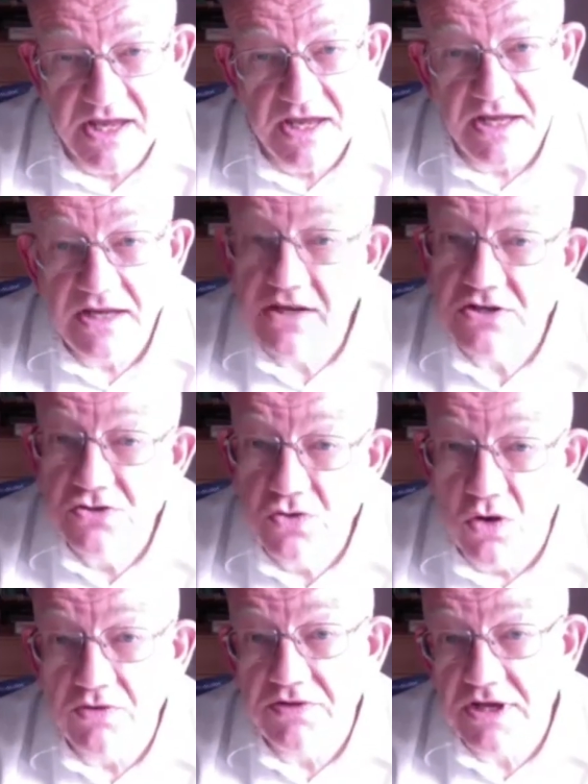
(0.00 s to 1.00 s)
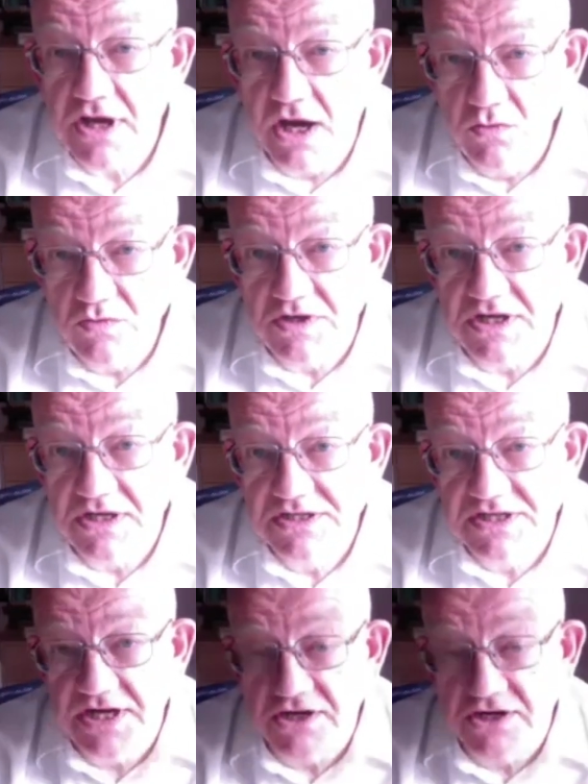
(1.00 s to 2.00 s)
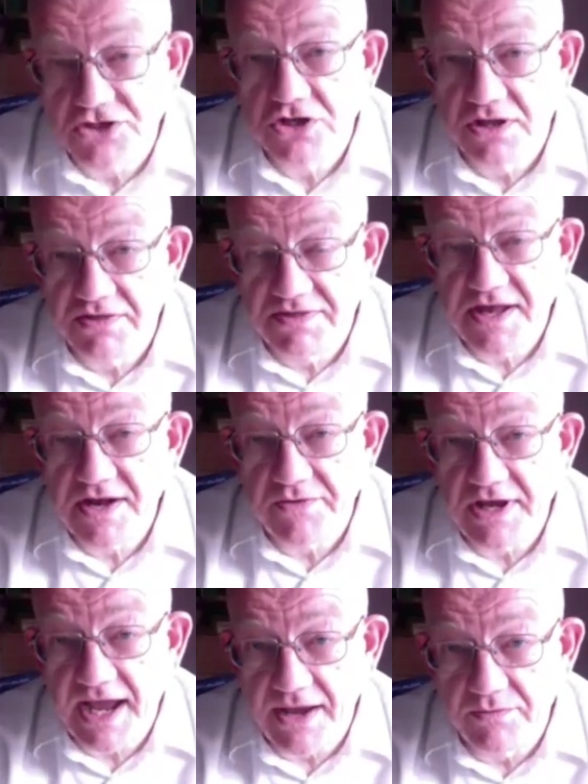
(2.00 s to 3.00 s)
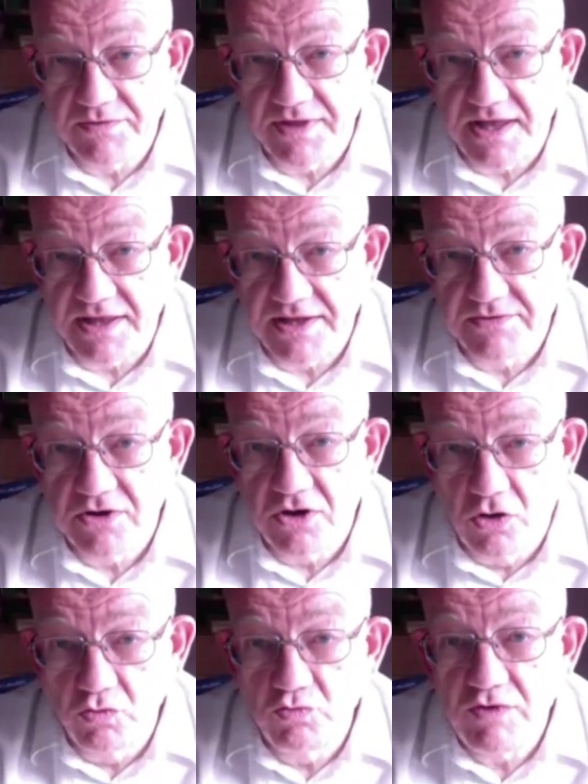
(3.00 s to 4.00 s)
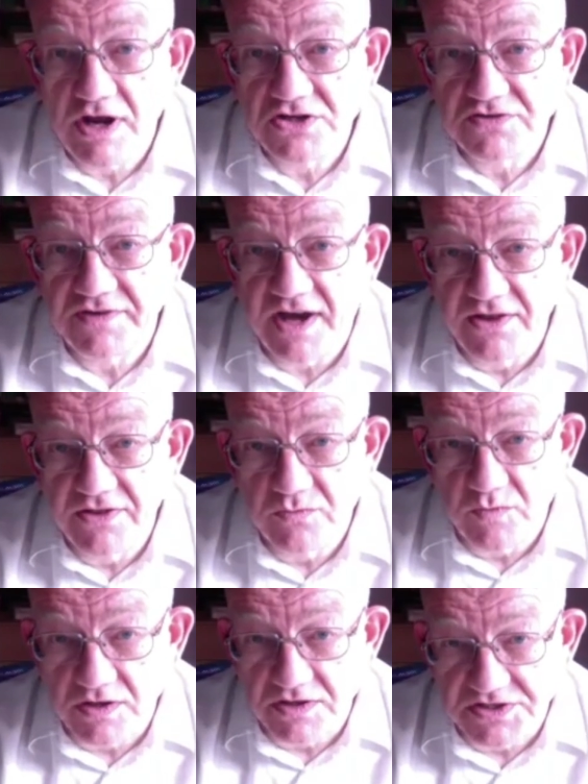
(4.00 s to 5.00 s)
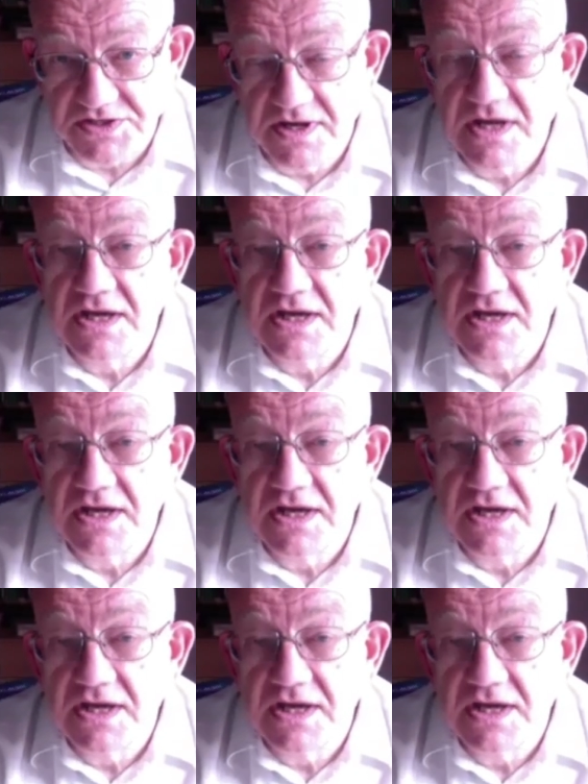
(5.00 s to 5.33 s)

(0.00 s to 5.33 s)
It is not the only such theory out there. There are a whole range of other ones.